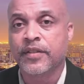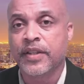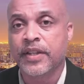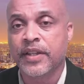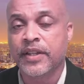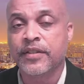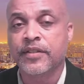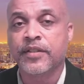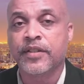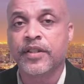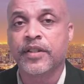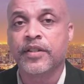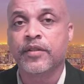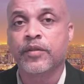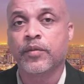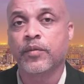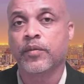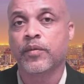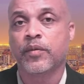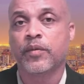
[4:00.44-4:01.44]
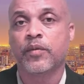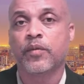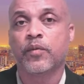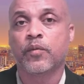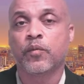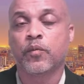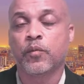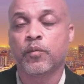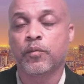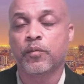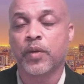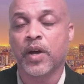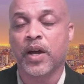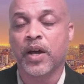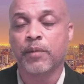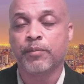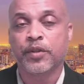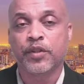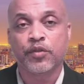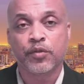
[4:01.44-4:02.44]
the incident
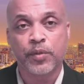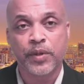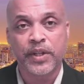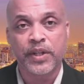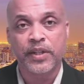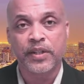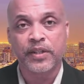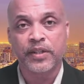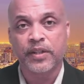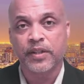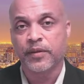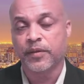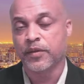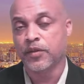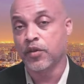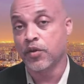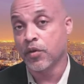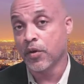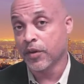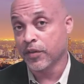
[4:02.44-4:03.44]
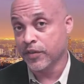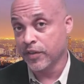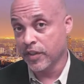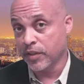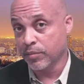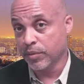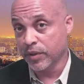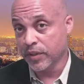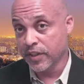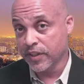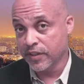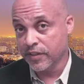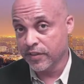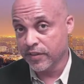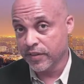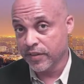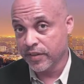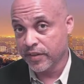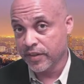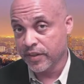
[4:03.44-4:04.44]
between New York City
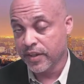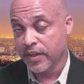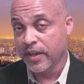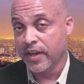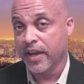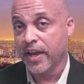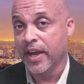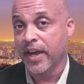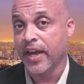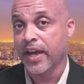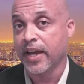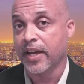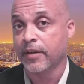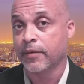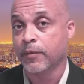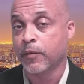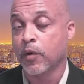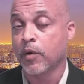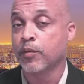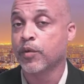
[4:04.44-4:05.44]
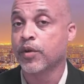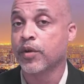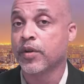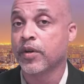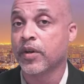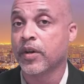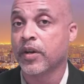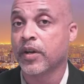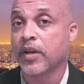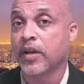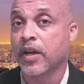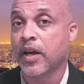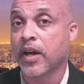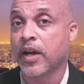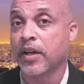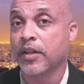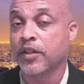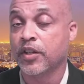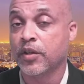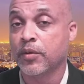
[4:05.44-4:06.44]
police and former
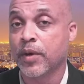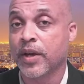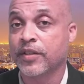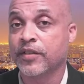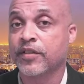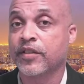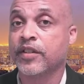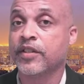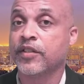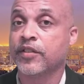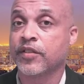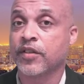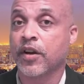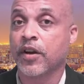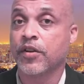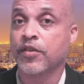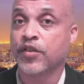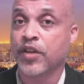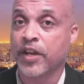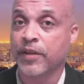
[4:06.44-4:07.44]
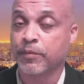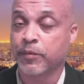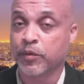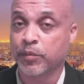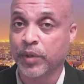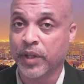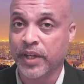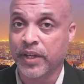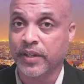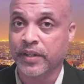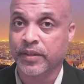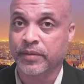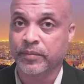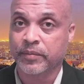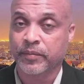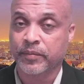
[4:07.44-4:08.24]
U.S. tennis star James Blake.